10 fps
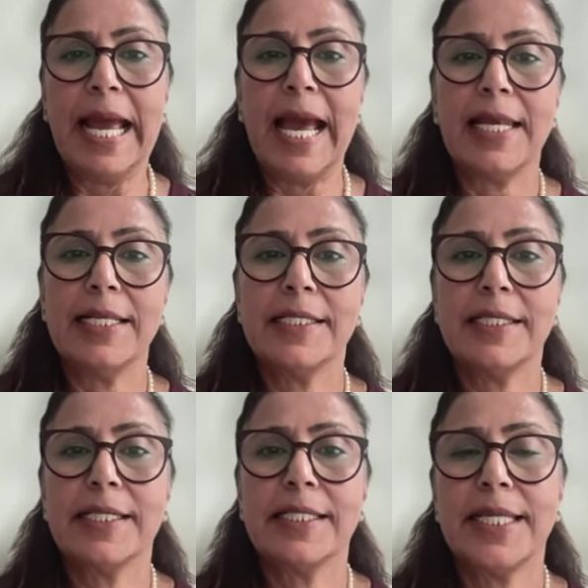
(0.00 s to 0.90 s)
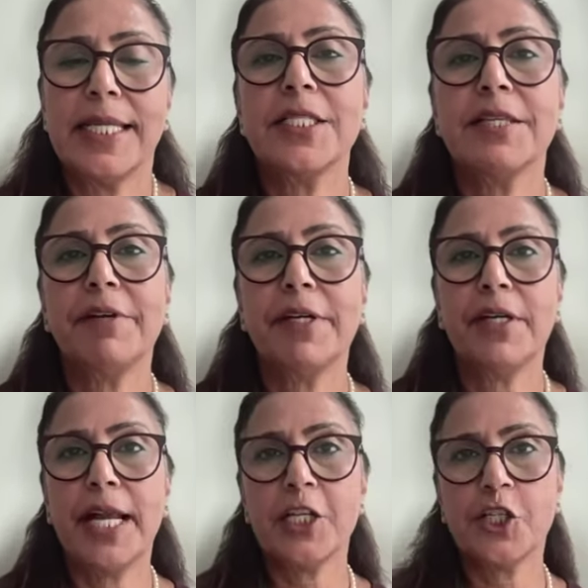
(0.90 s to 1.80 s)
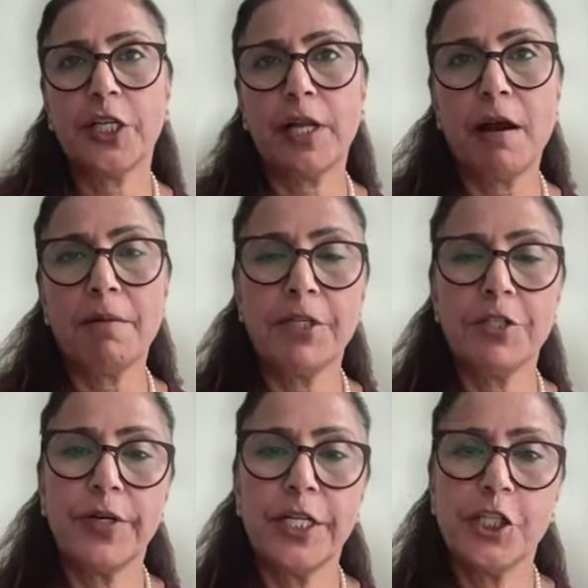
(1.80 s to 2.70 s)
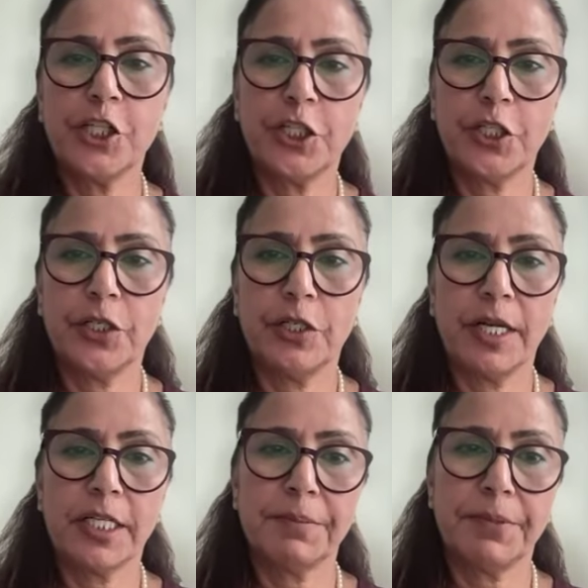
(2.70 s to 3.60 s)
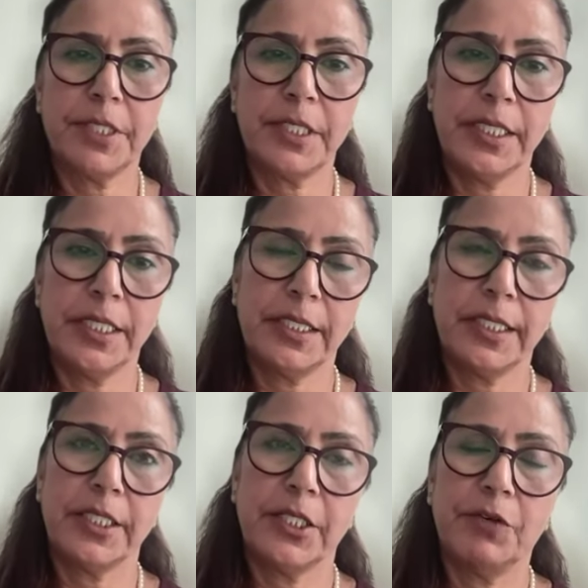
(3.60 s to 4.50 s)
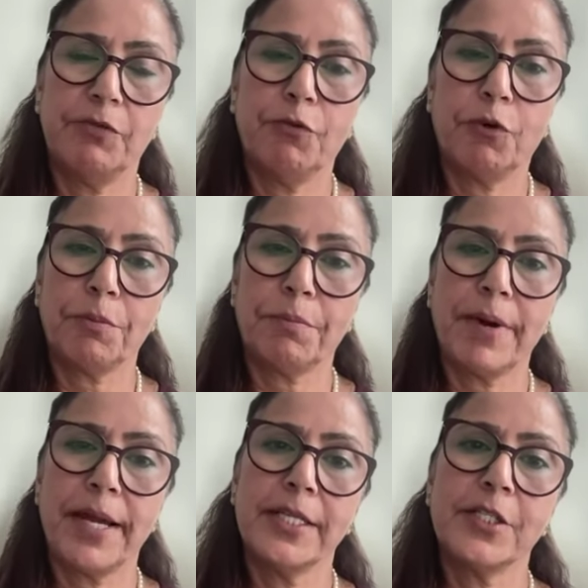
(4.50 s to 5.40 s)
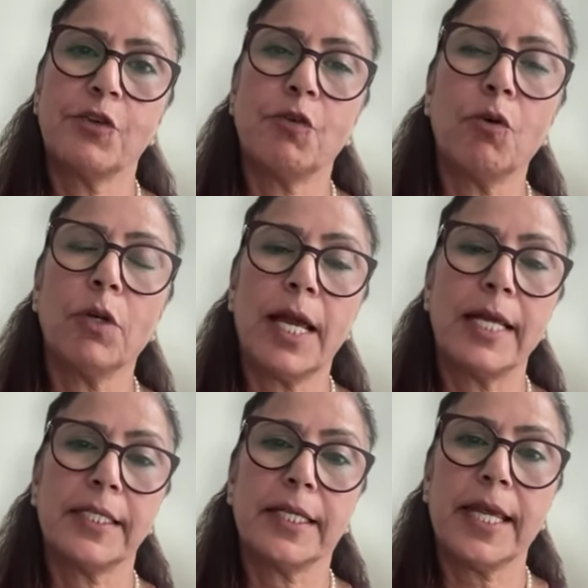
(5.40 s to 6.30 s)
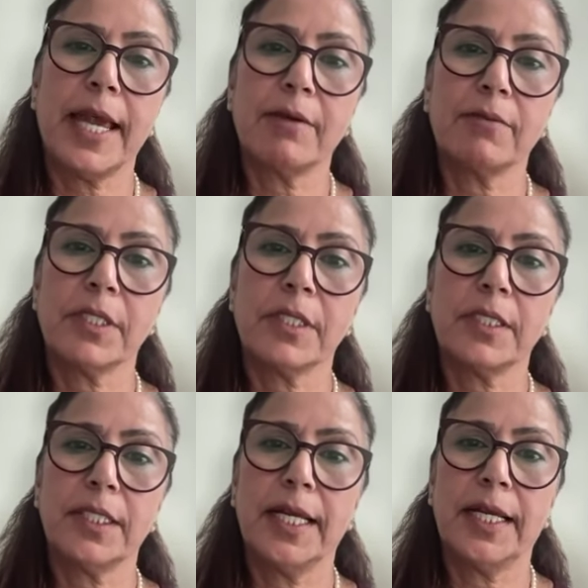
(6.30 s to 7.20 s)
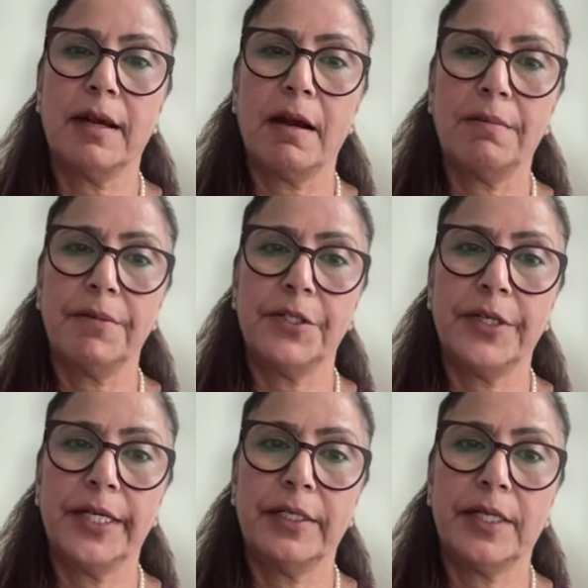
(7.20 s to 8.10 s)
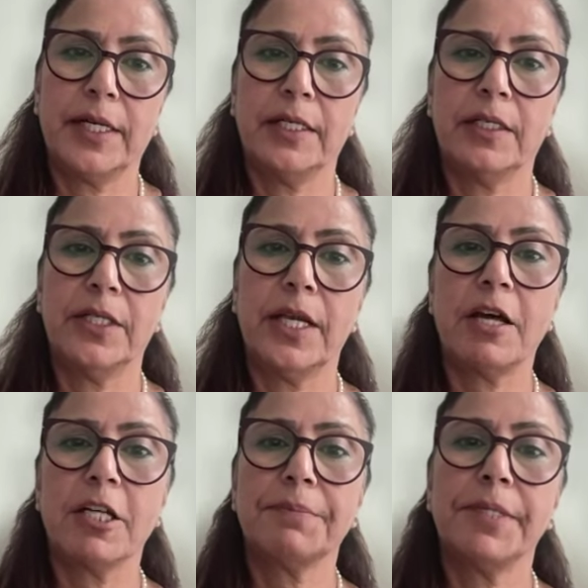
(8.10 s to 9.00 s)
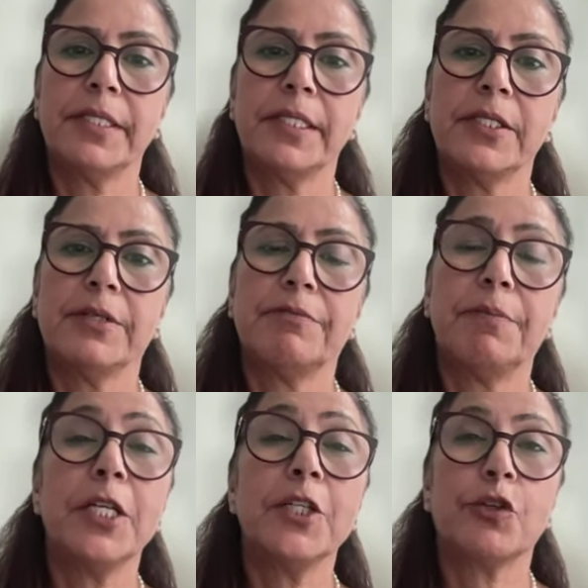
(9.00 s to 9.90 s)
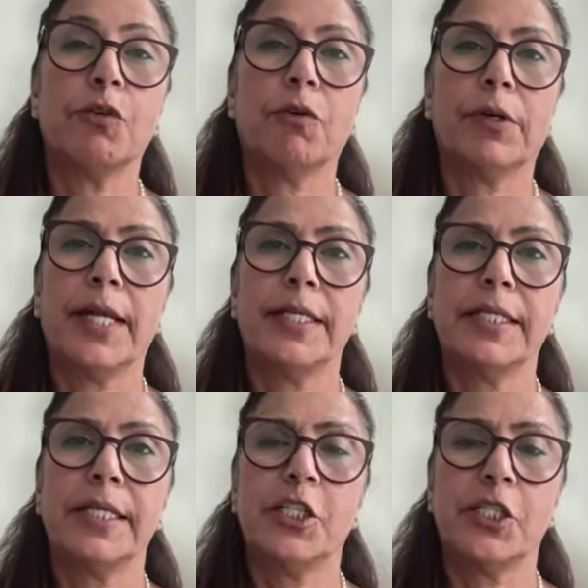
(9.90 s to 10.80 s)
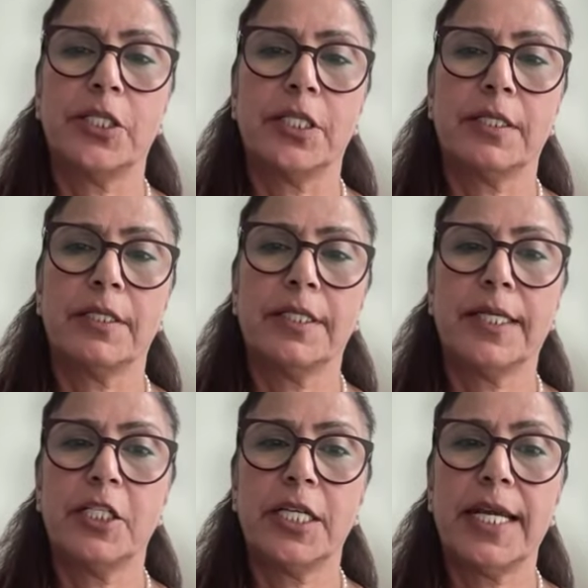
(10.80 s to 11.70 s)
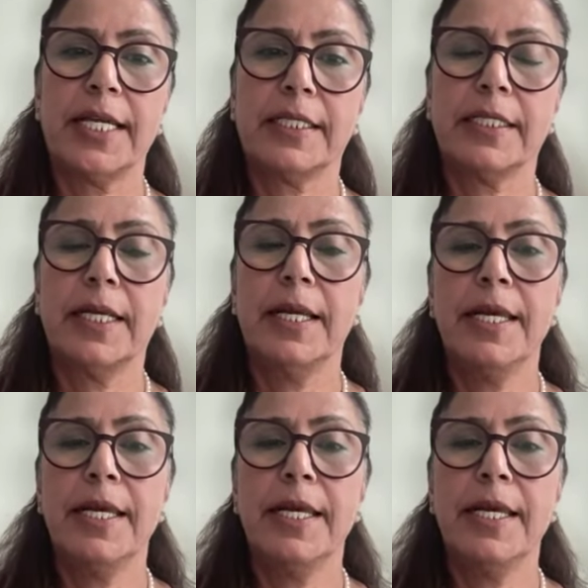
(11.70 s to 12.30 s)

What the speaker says: Alan's extensive international arbitration expertise is informed by his role as a counsel and arbitrator under the auspices of major organizations such as